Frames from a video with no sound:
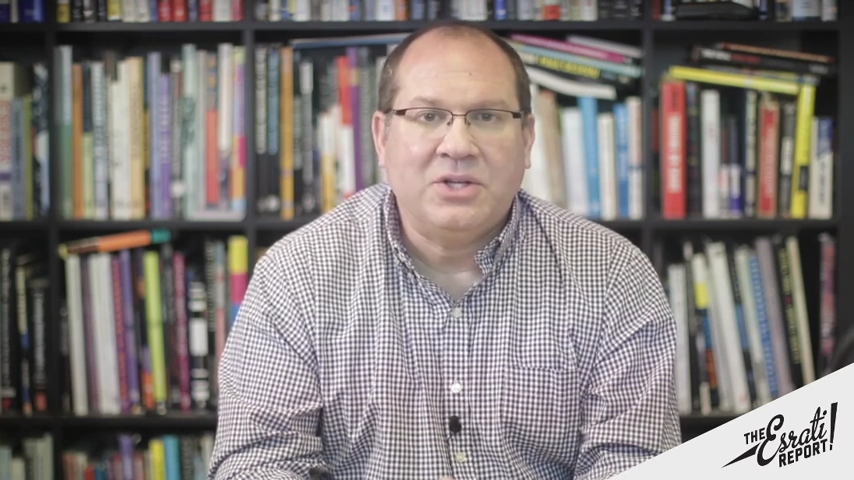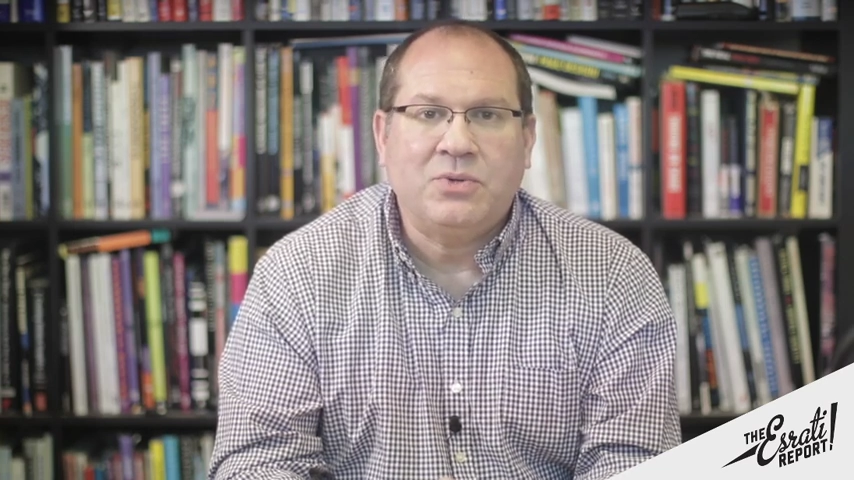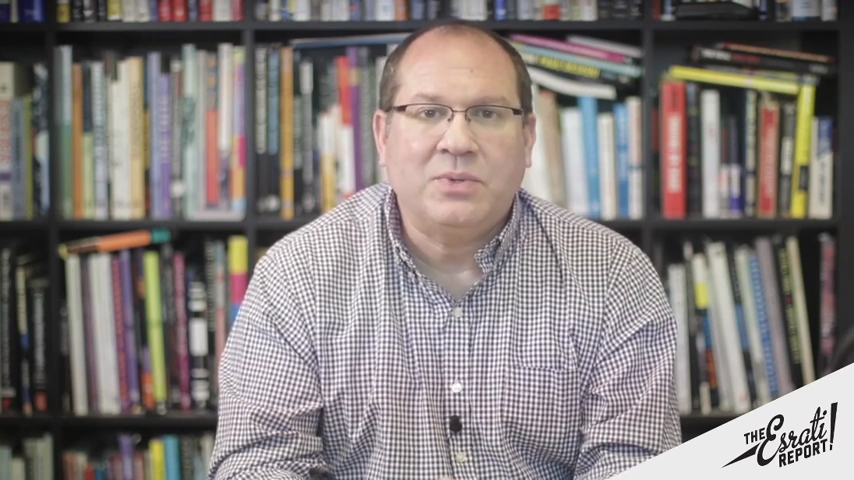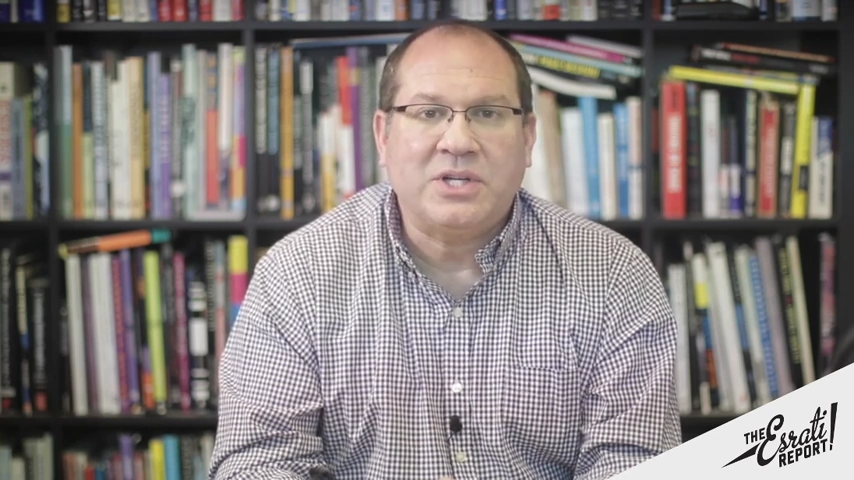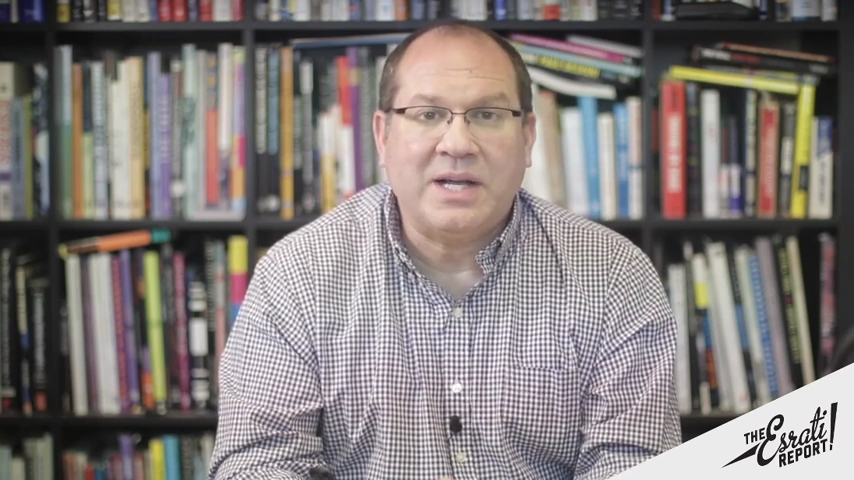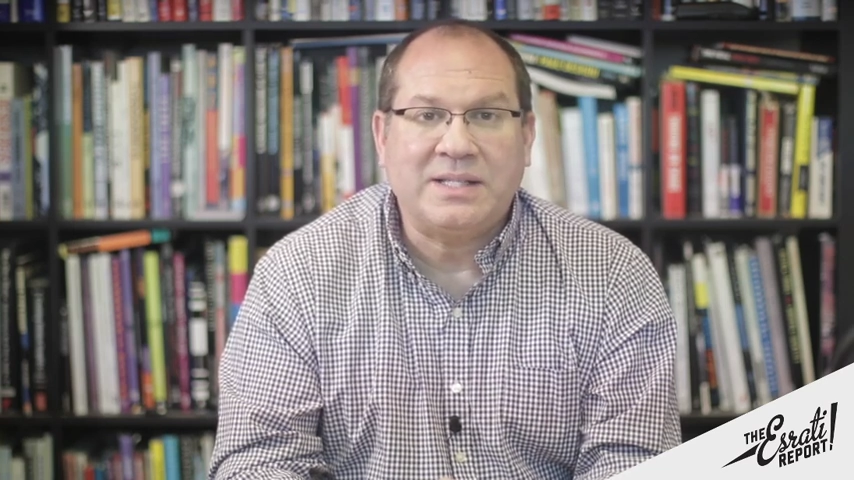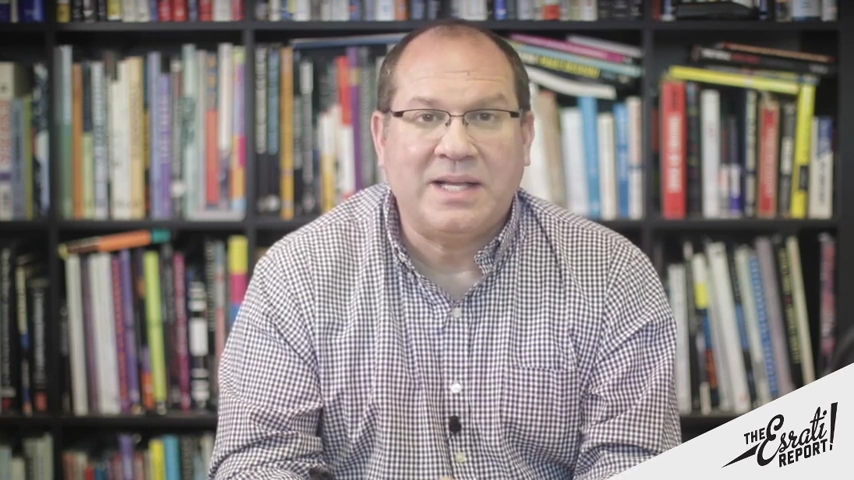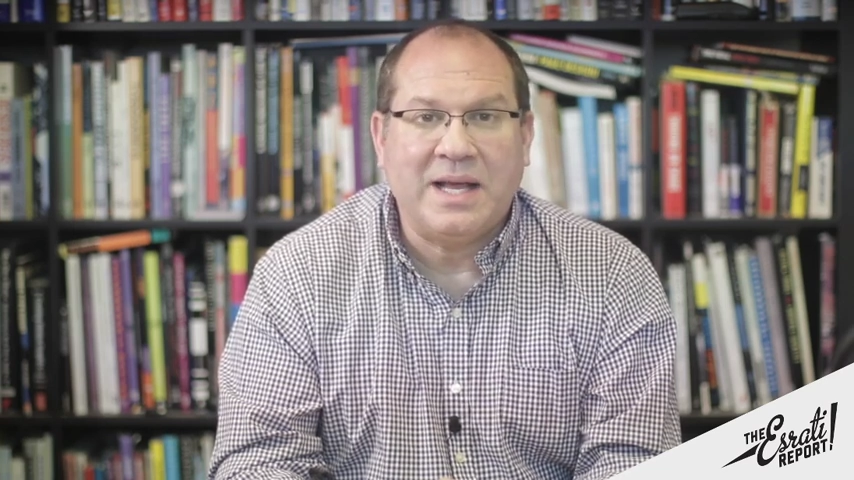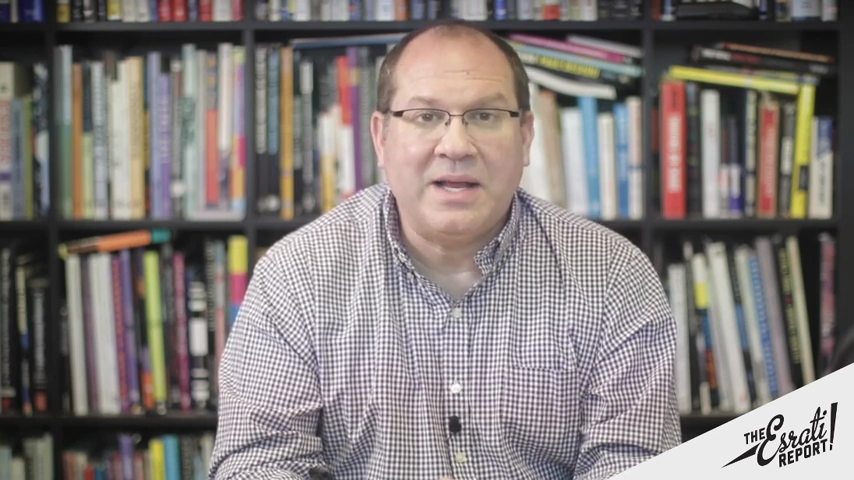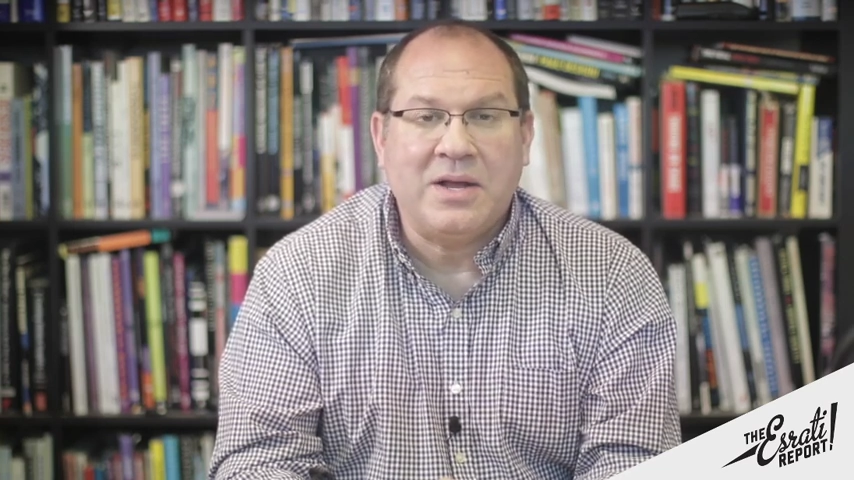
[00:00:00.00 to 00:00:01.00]
To which I
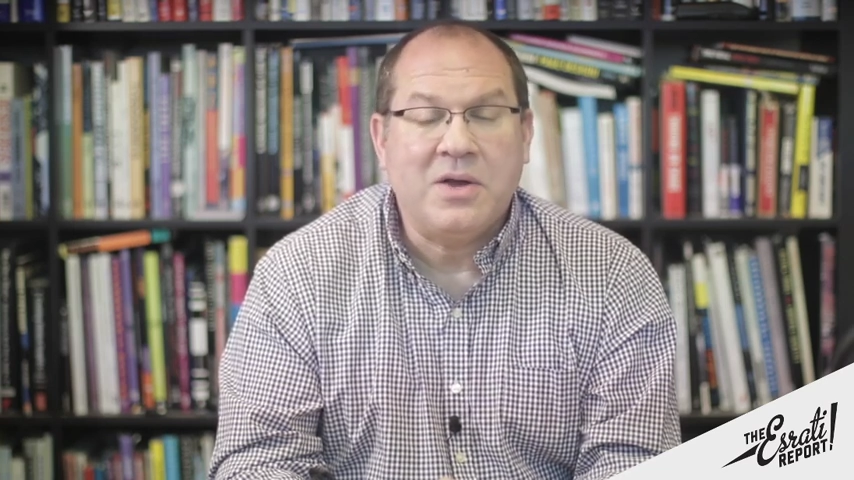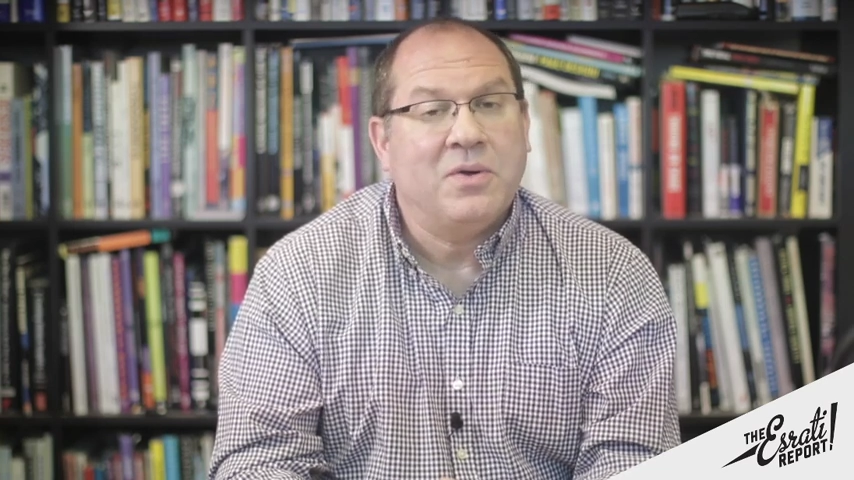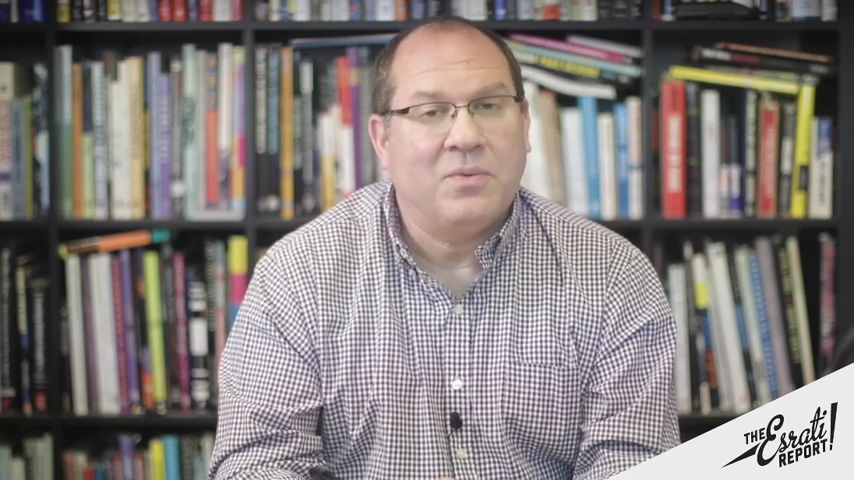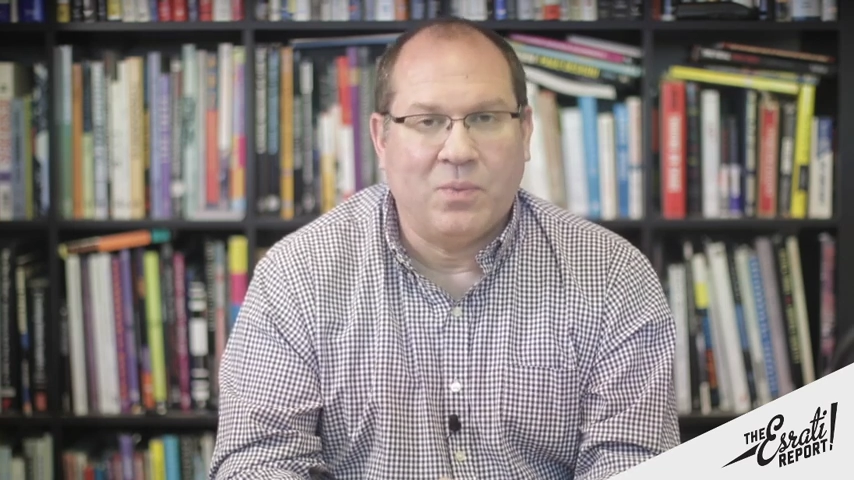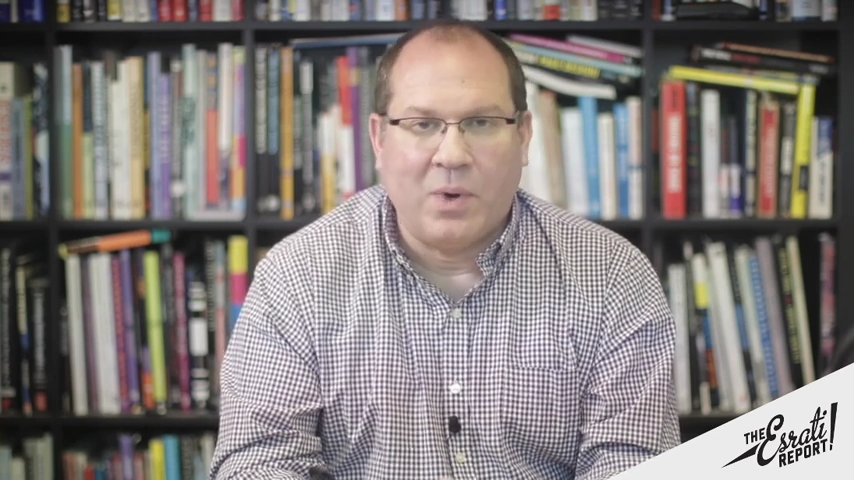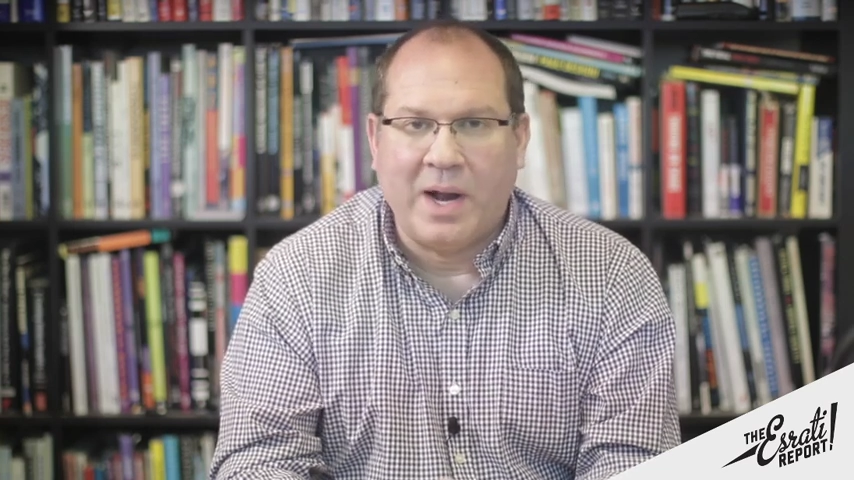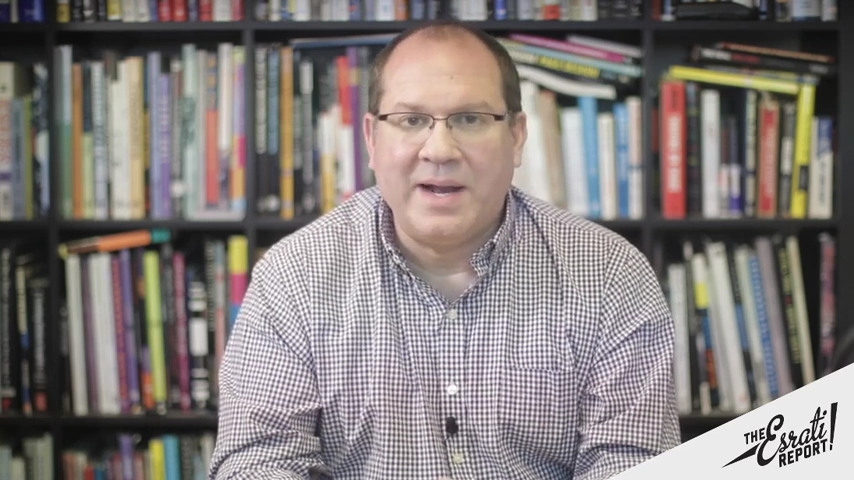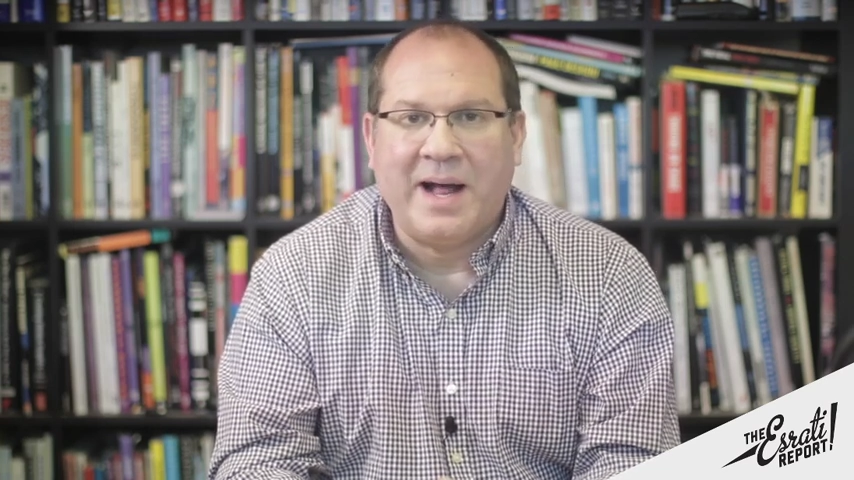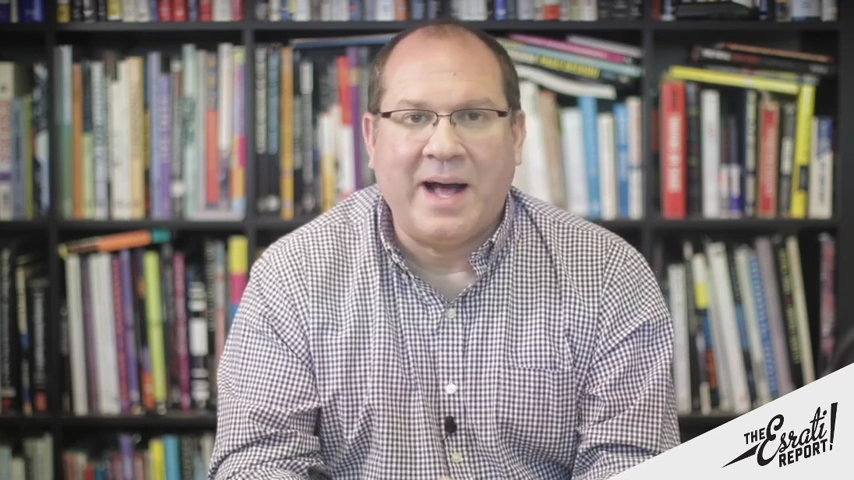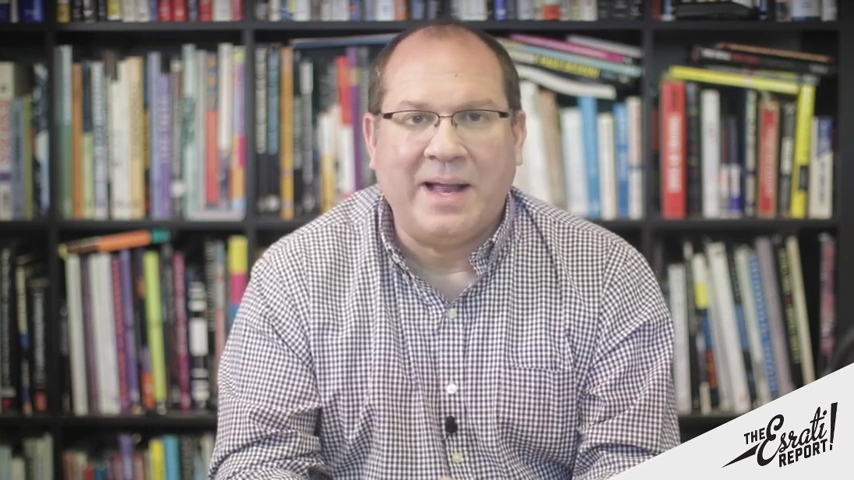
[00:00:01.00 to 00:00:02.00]
say,
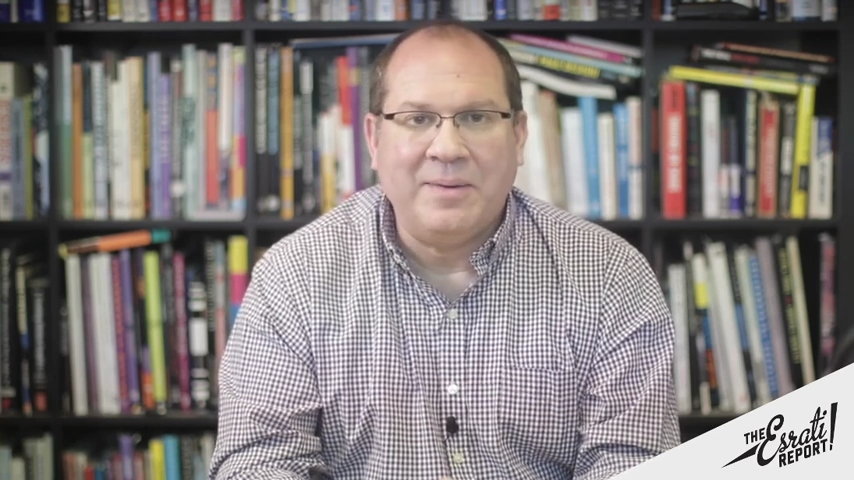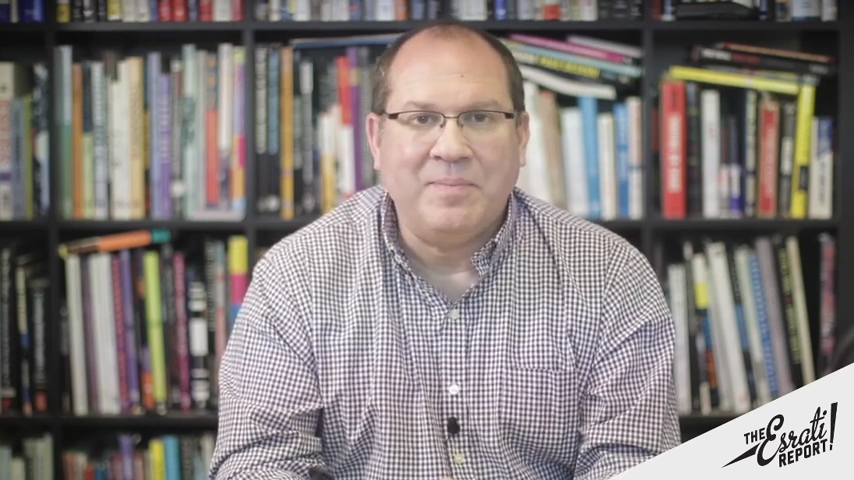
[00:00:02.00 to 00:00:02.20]
right on.